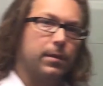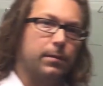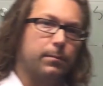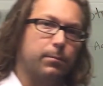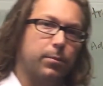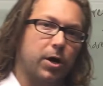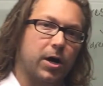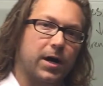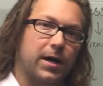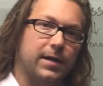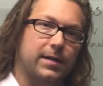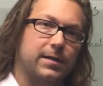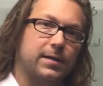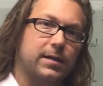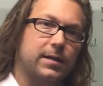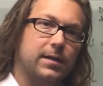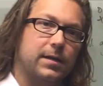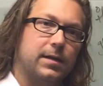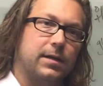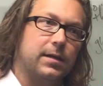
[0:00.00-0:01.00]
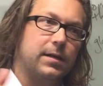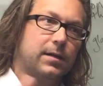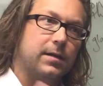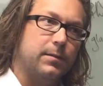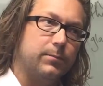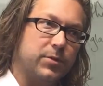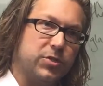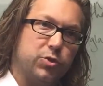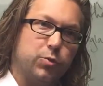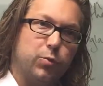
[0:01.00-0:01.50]
but
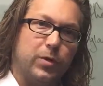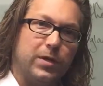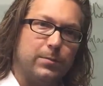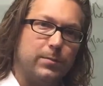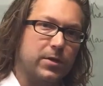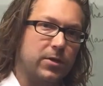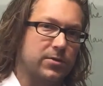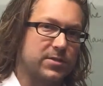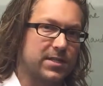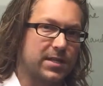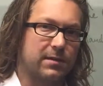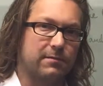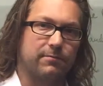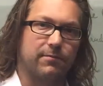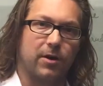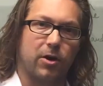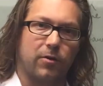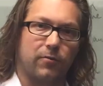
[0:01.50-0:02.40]
between meals I get very,